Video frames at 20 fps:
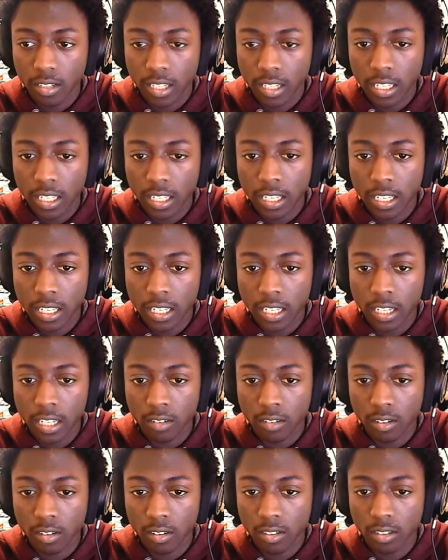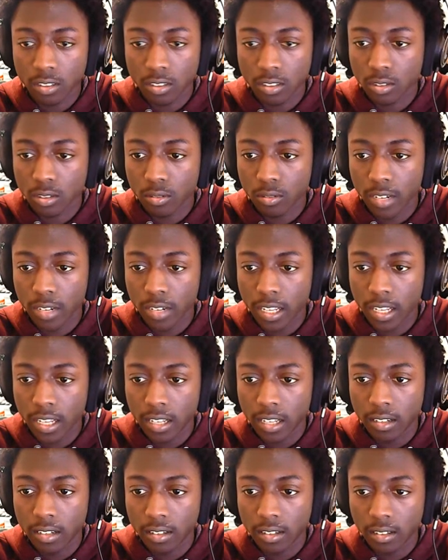here on the
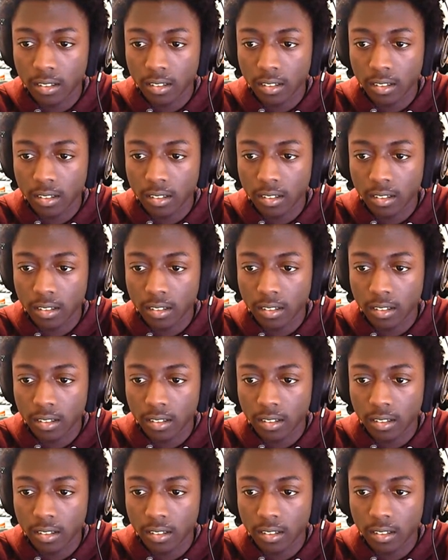screen.